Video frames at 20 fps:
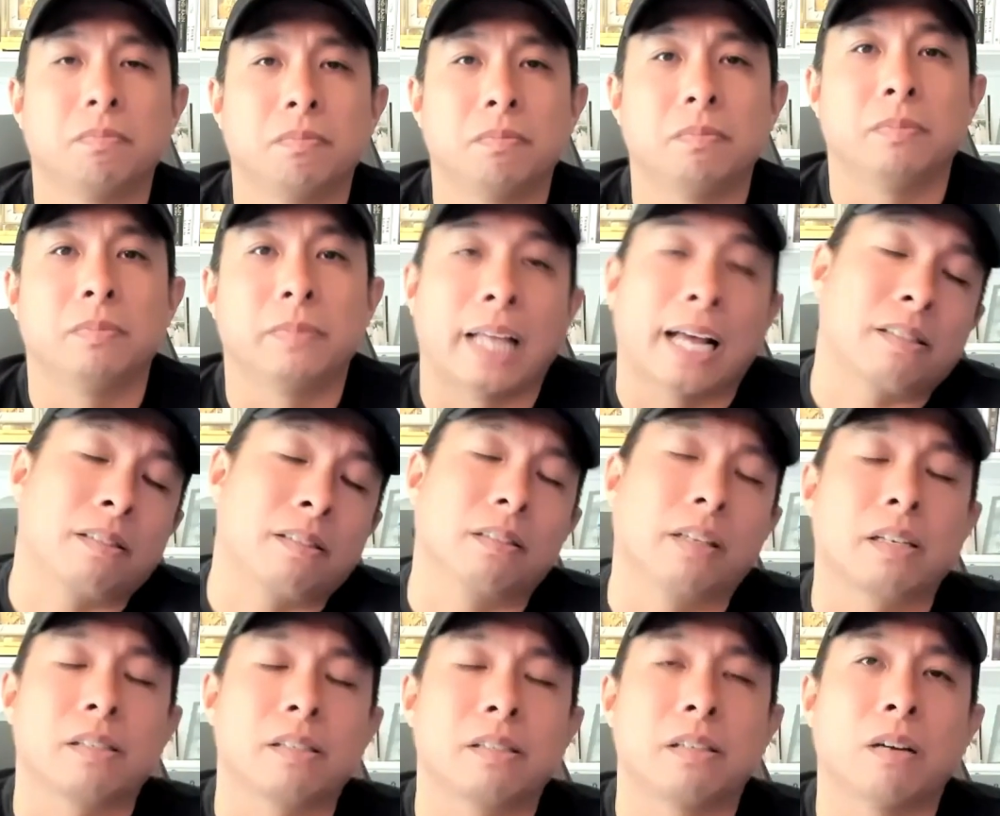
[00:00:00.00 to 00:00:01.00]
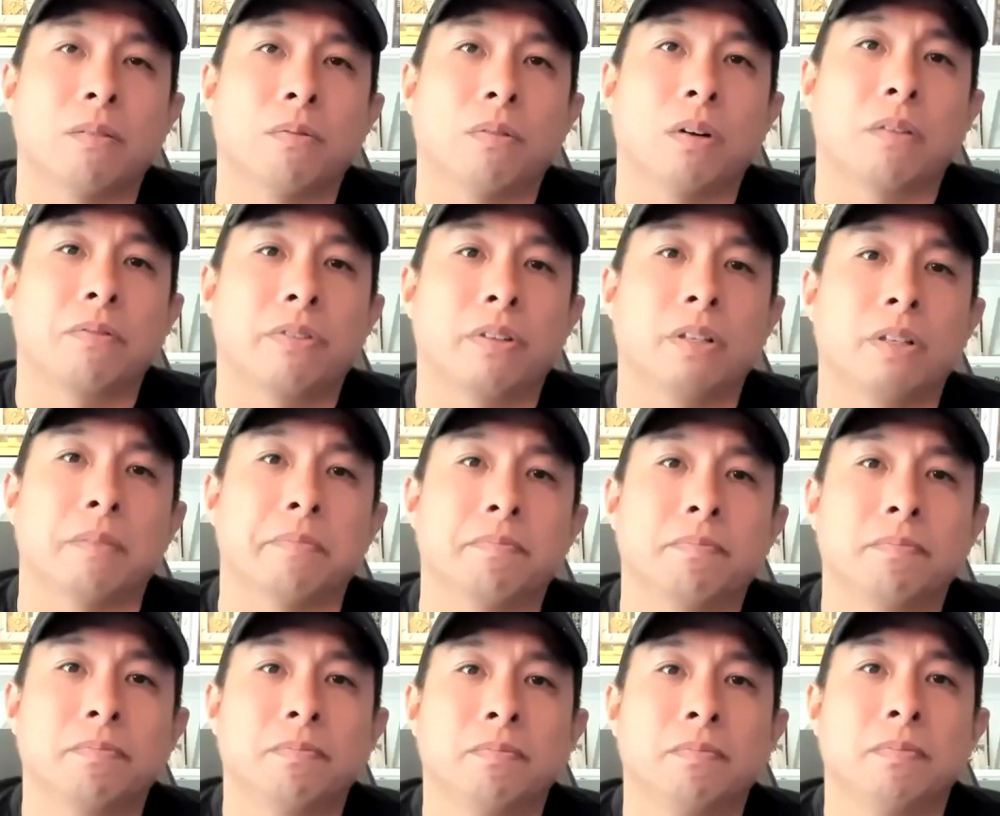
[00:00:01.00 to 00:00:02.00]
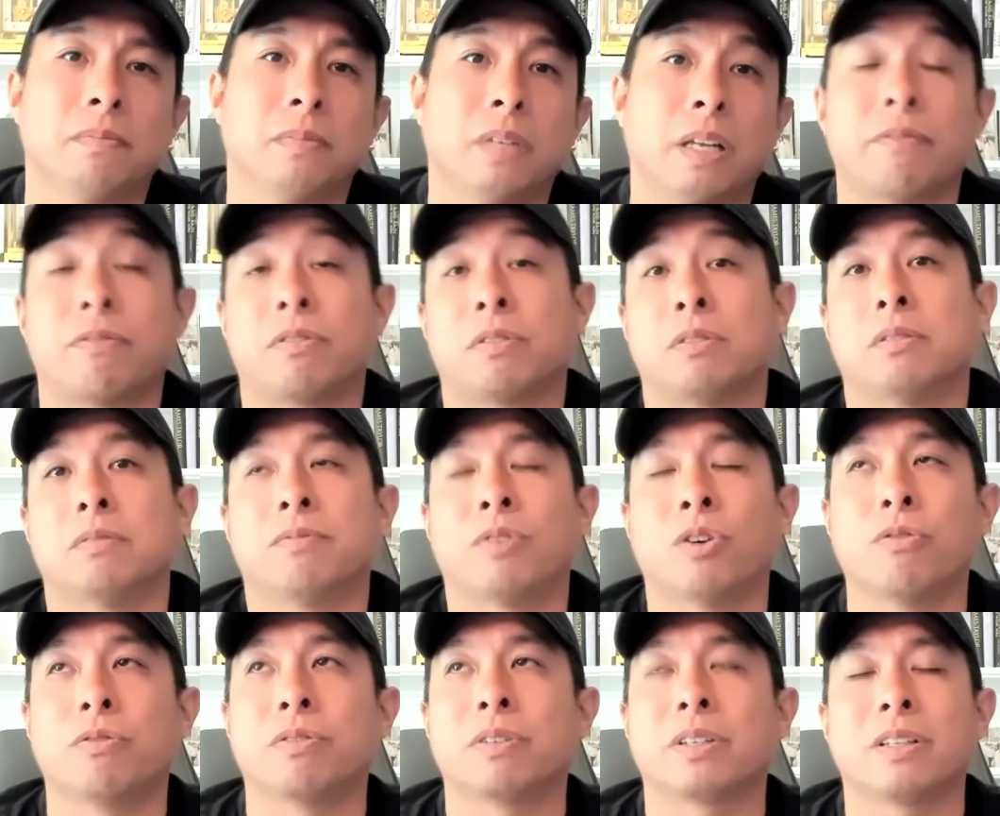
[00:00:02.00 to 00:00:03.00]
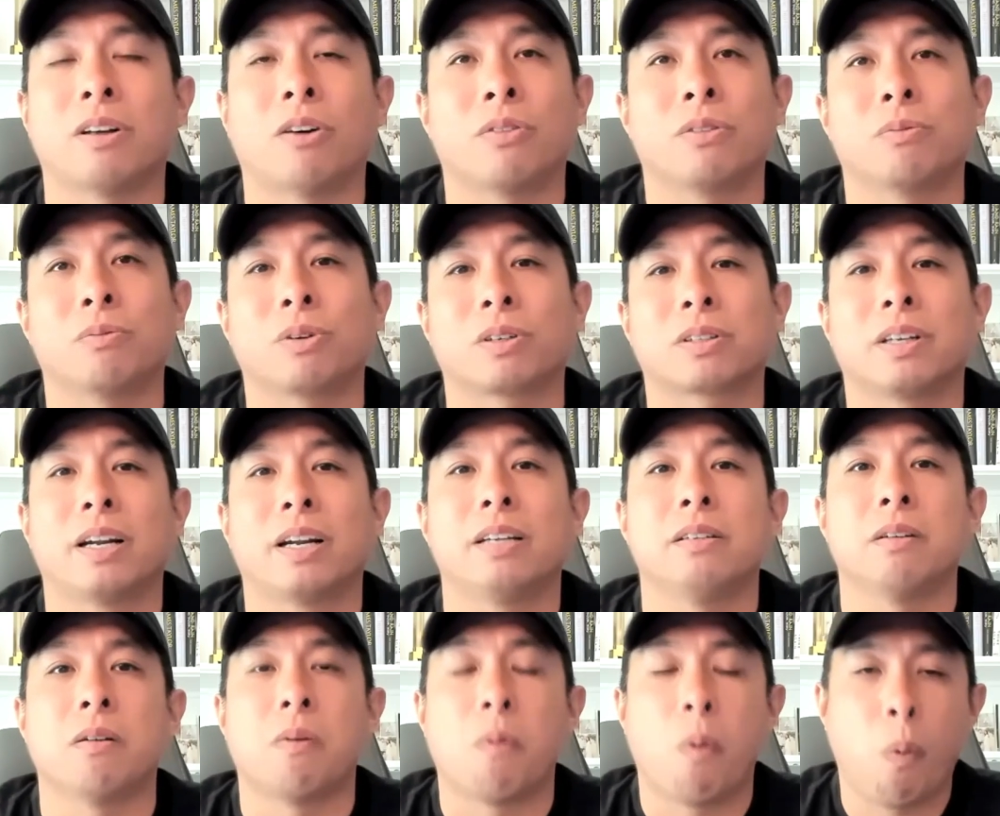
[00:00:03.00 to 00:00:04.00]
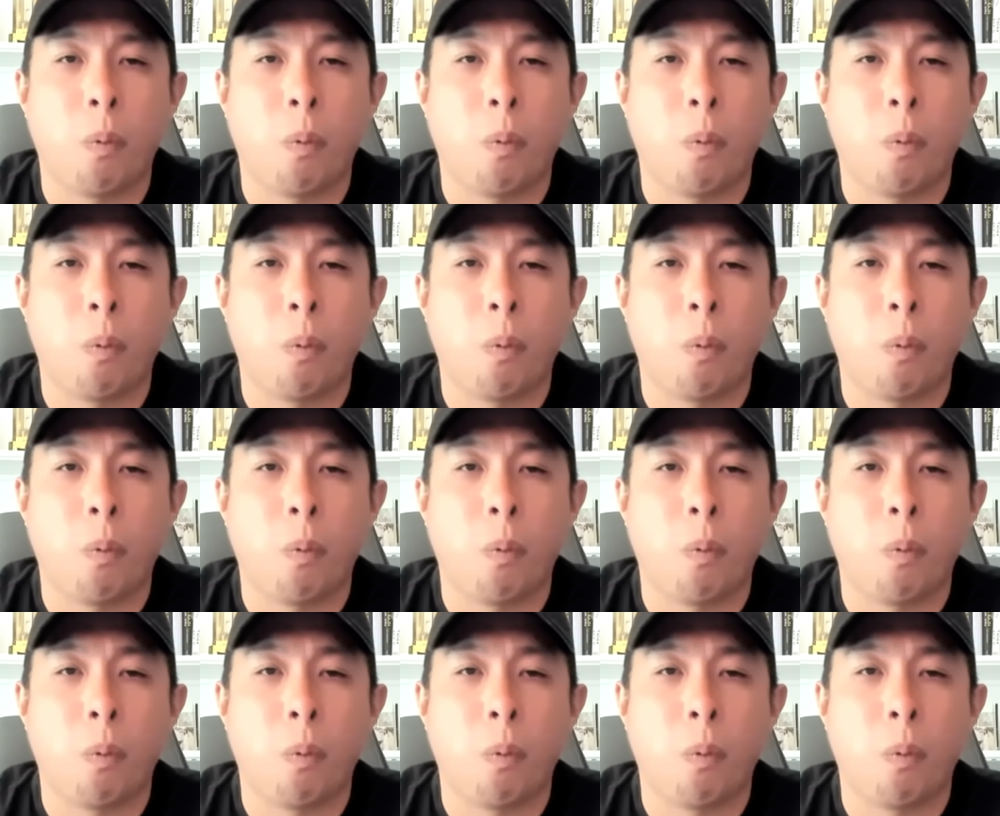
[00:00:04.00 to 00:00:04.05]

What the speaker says: That's the legacy I want for them and for hopefully all the work that I do.